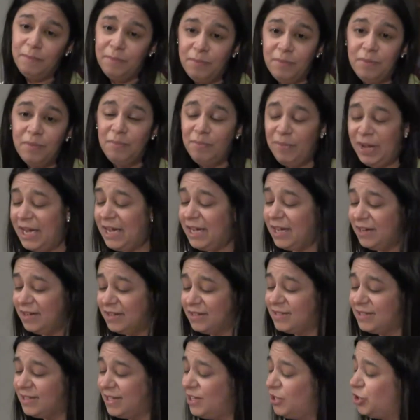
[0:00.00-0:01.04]
But making
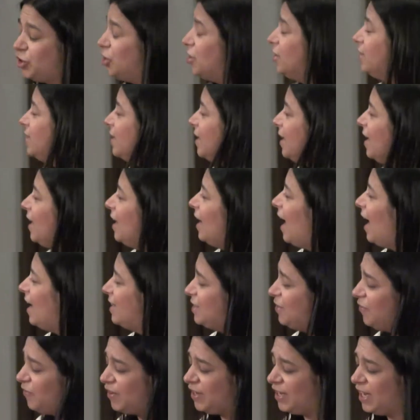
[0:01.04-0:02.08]
distinctions and
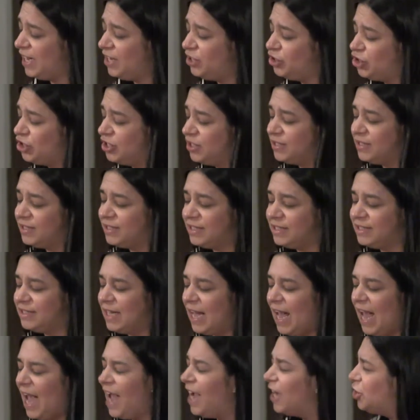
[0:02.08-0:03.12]
classifications is
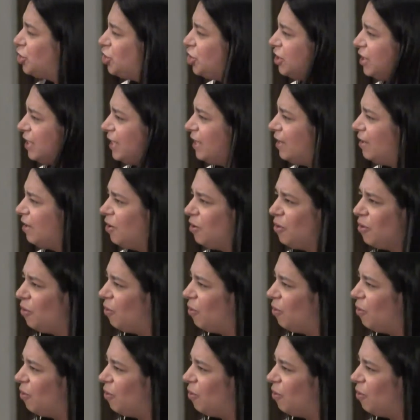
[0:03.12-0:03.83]
actually